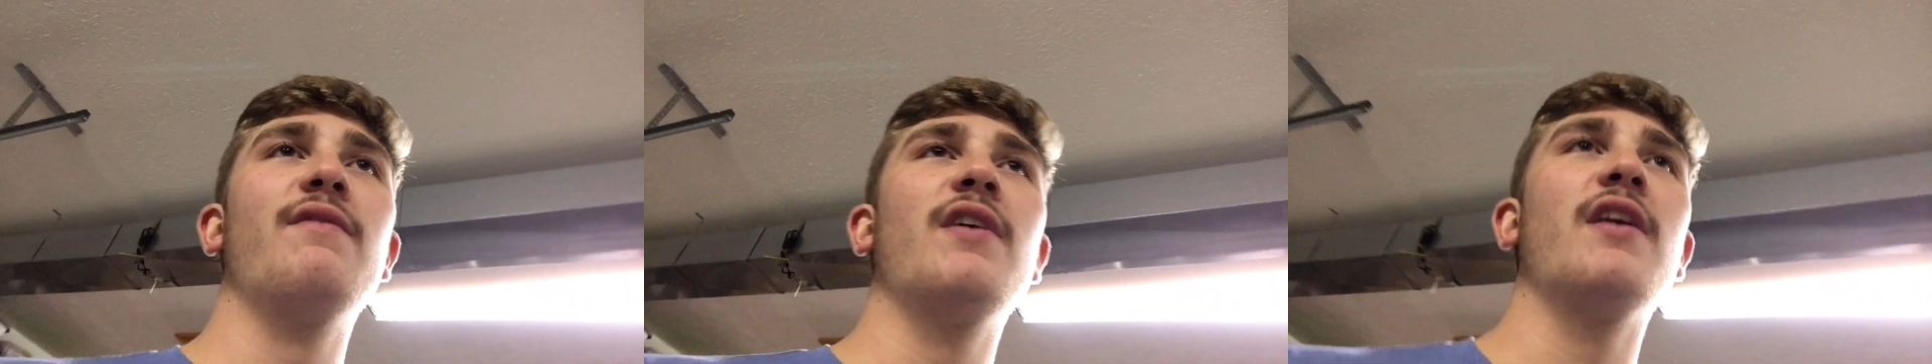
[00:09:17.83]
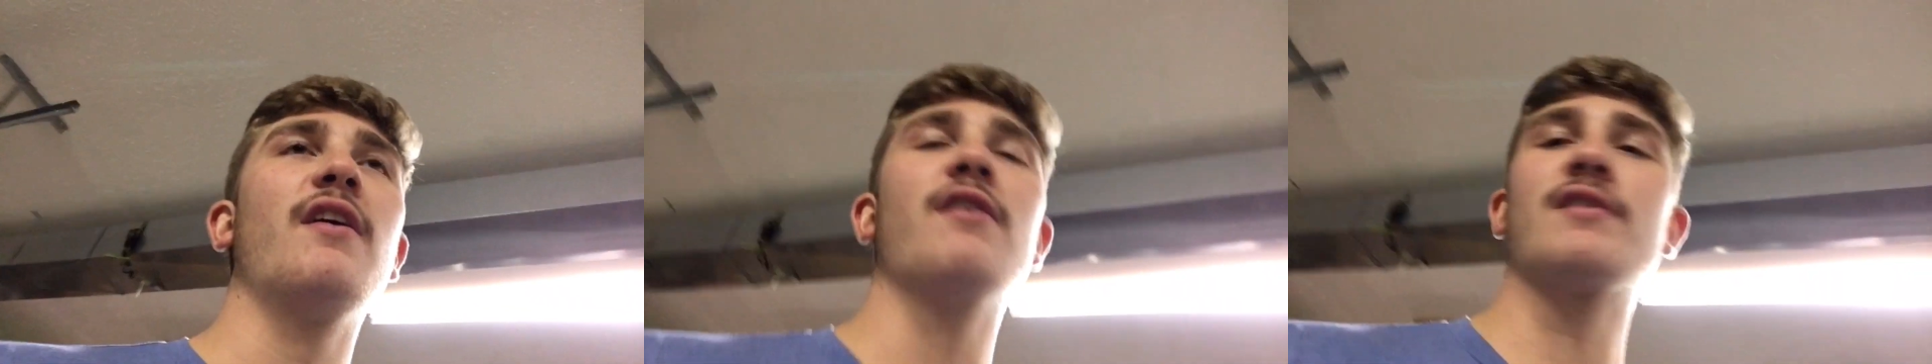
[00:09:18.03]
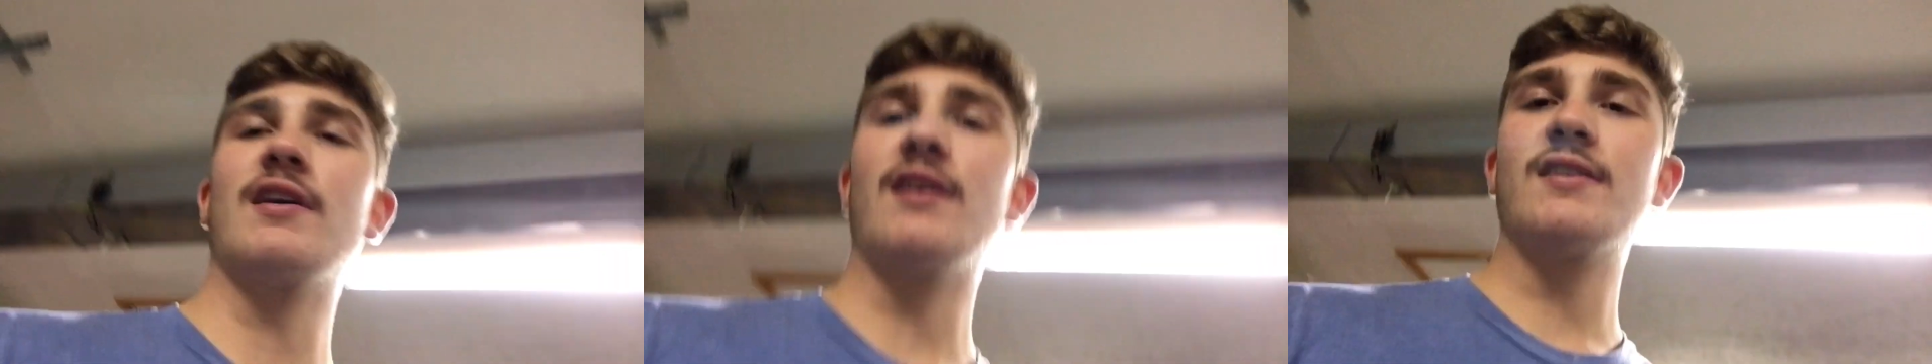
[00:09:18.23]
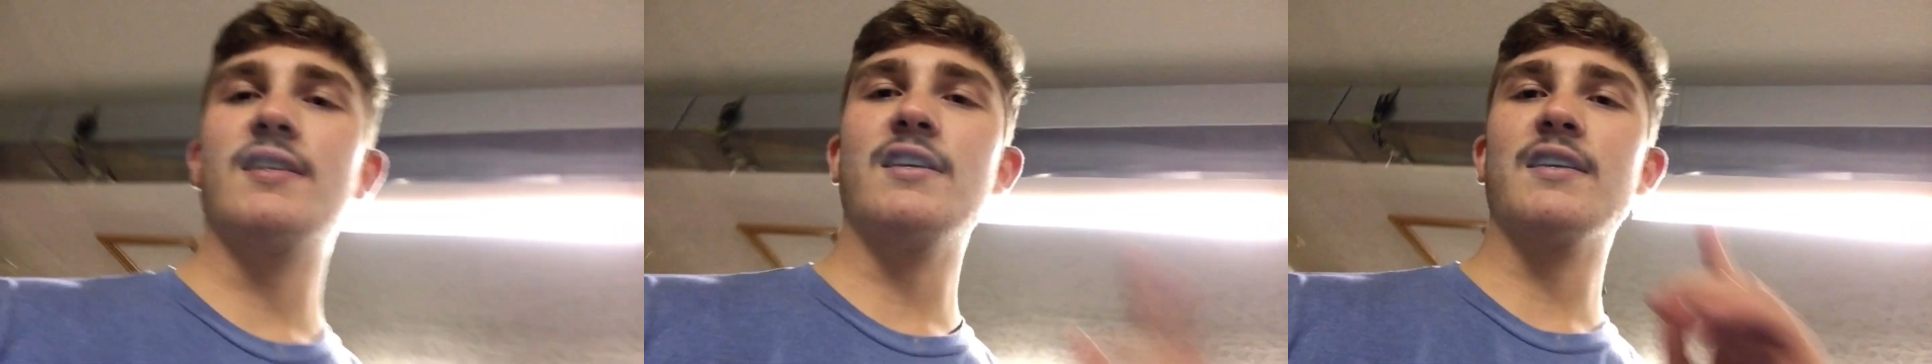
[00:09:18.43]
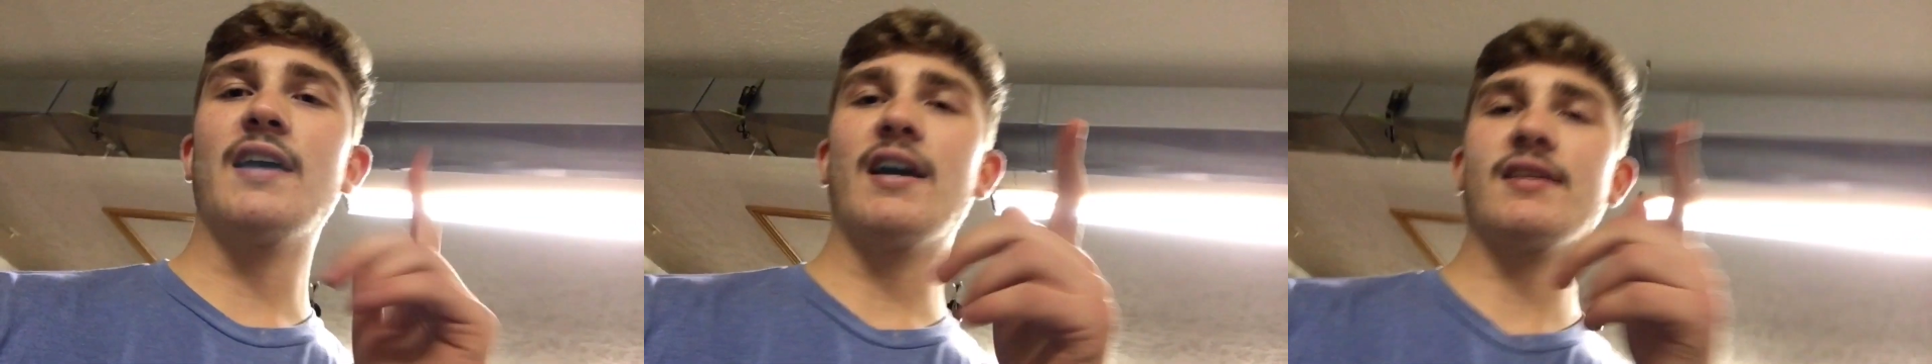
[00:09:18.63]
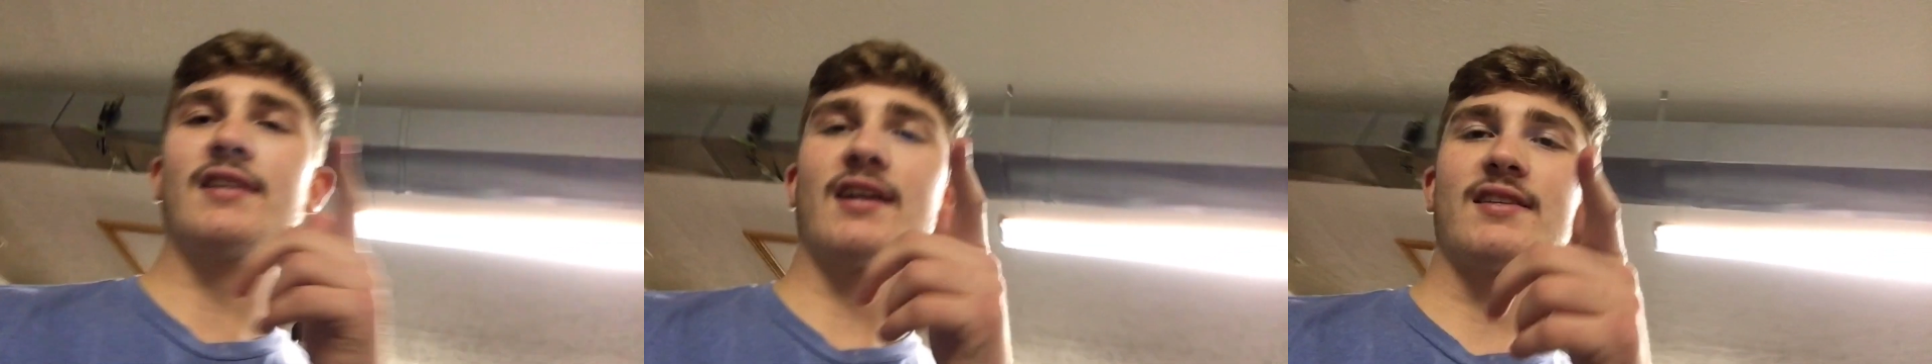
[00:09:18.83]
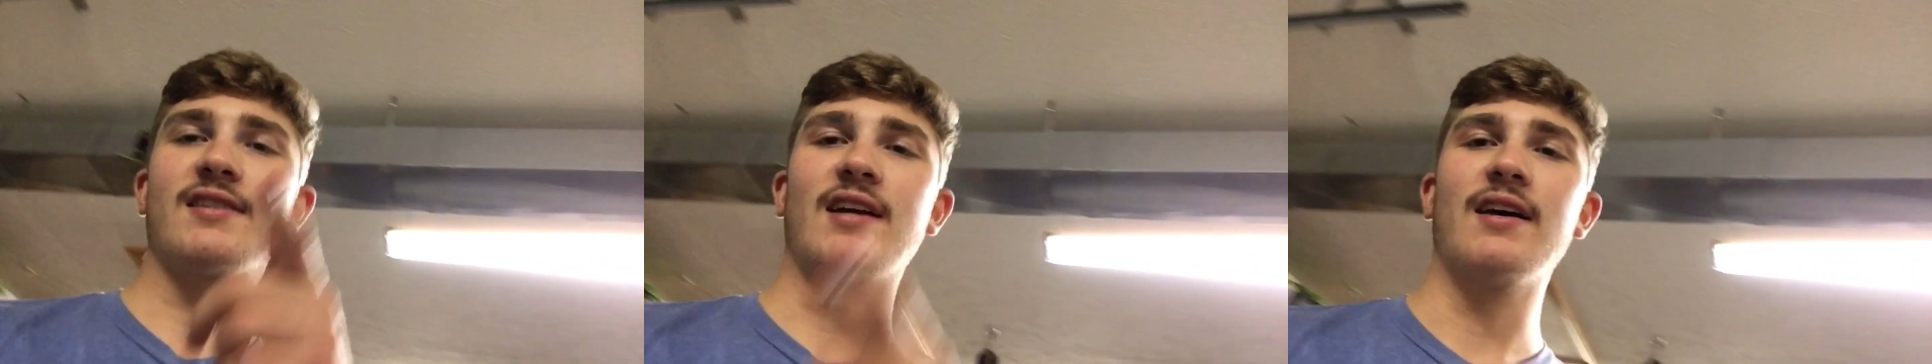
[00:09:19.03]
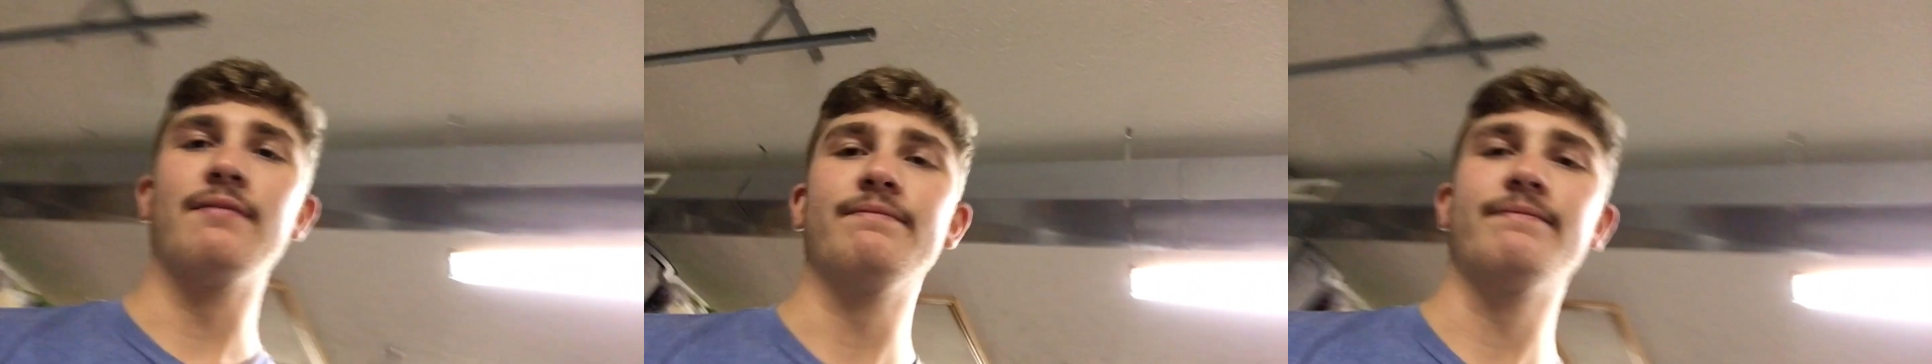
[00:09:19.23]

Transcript: videos. I'll see you guys next time.